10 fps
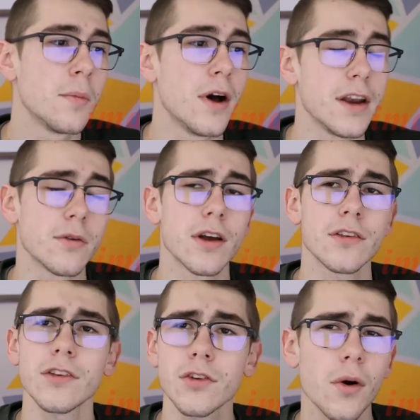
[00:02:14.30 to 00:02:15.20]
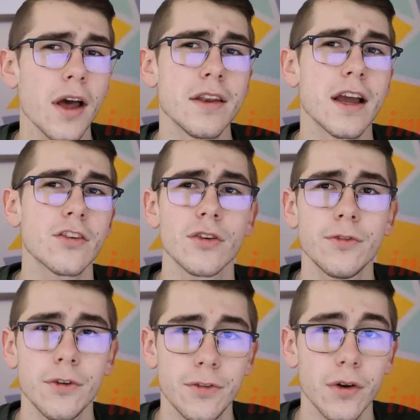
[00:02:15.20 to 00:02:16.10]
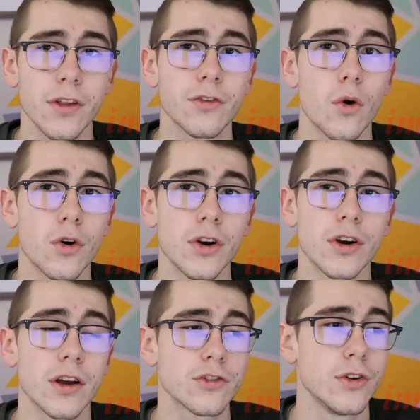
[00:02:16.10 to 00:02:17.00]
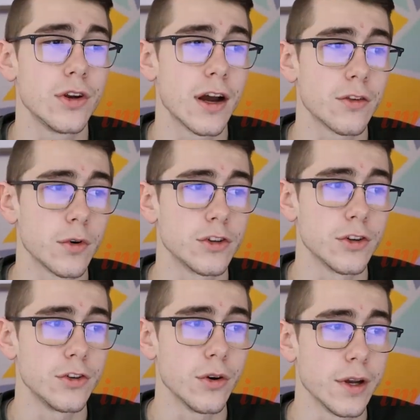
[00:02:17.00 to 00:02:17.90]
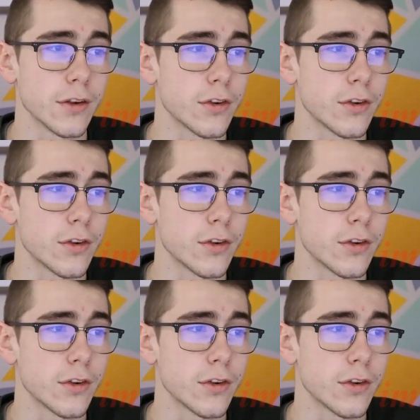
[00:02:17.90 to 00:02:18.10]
But anyways, let's go ahead and actually fulfill this order, and I'll show you guys what you're doing.